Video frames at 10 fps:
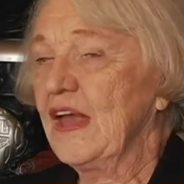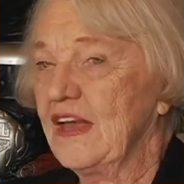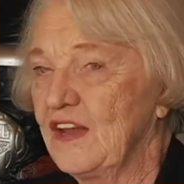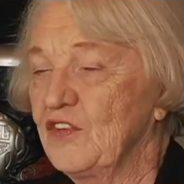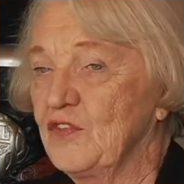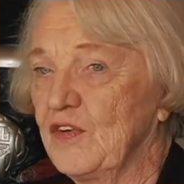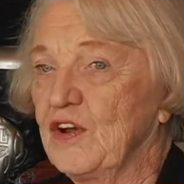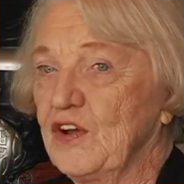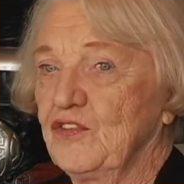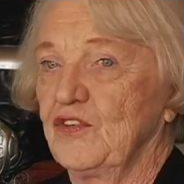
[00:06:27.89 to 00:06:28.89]
It is
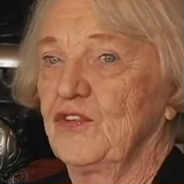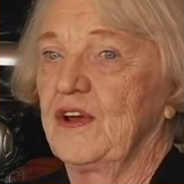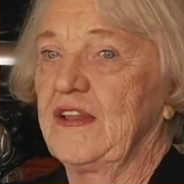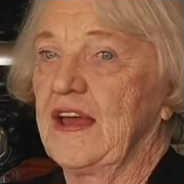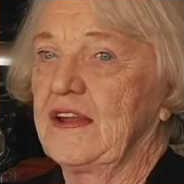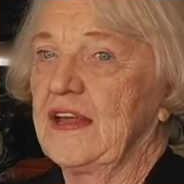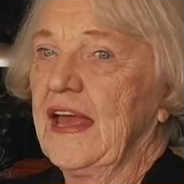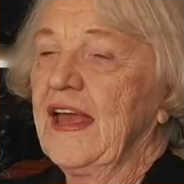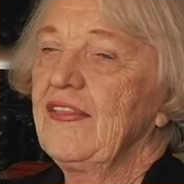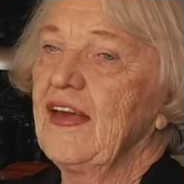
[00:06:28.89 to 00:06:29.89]
very true, and
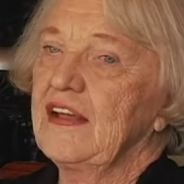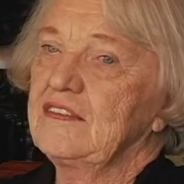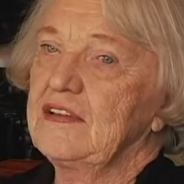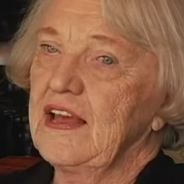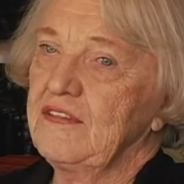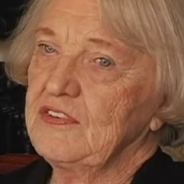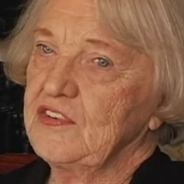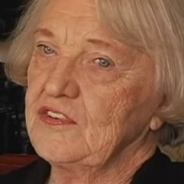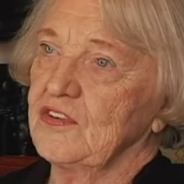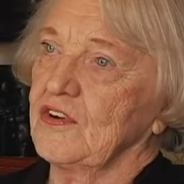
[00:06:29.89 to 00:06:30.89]
that's life
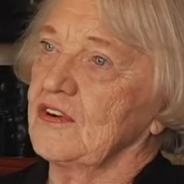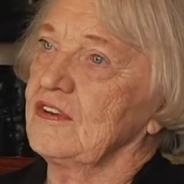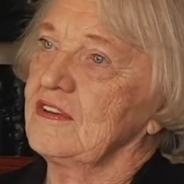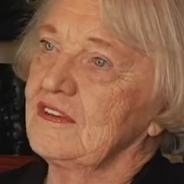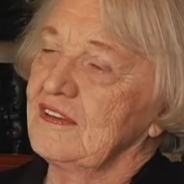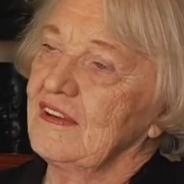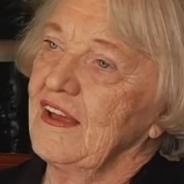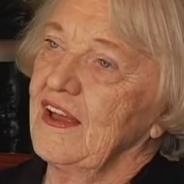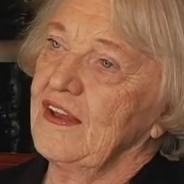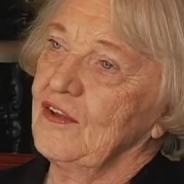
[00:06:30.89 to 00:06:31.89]
is a circle,
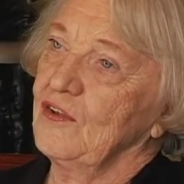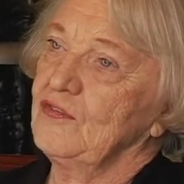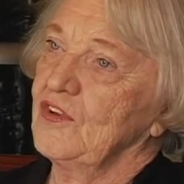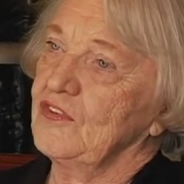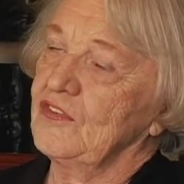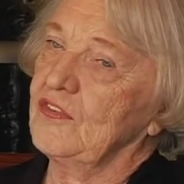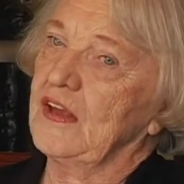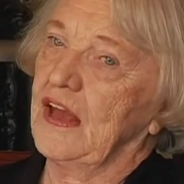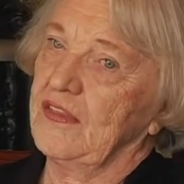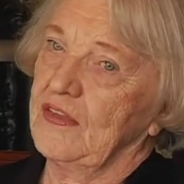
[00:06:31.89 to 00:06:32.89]
and
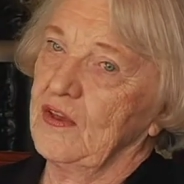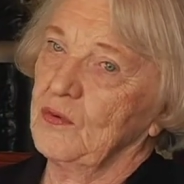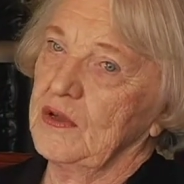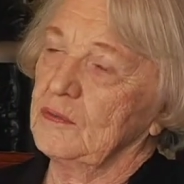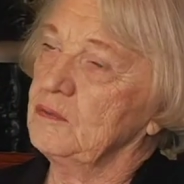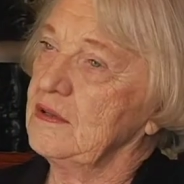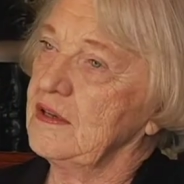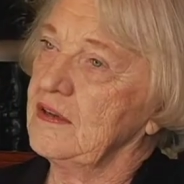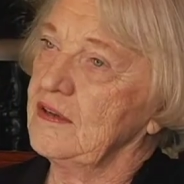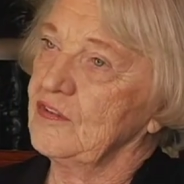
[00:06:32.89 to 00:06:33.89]
I think we
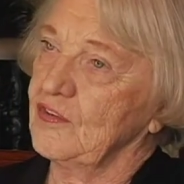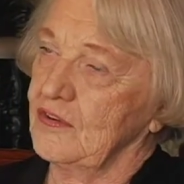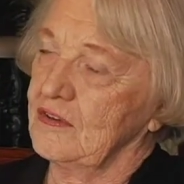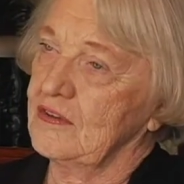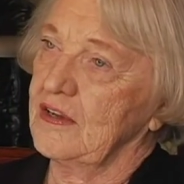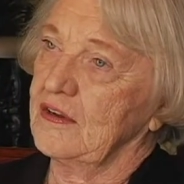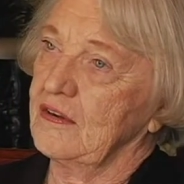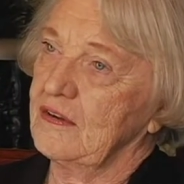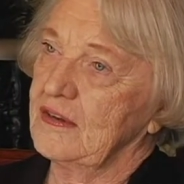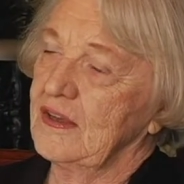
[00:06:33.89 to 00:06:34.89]
completed a circle here,